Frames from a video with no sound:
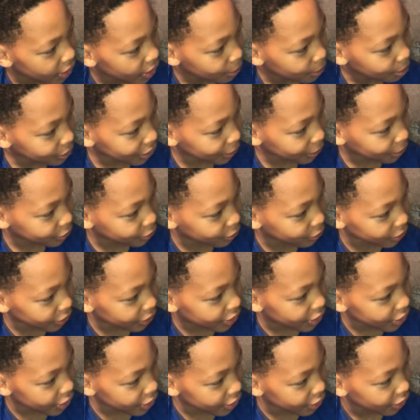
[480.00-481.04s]
because I'm still a
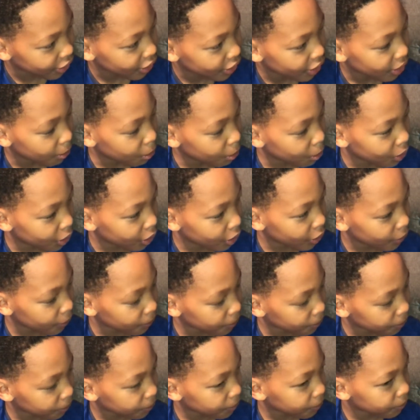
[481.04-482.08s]
kid. But,
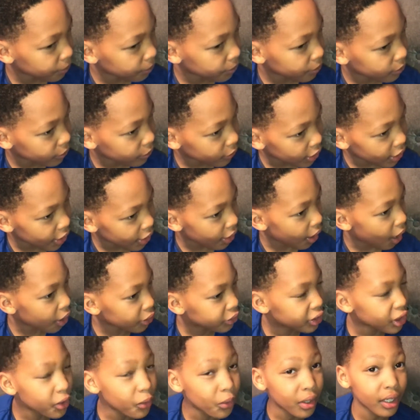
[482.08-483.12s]
yeah, I'll
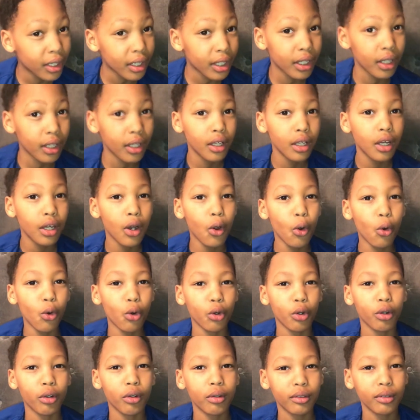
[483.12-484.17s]
tell you when I get older.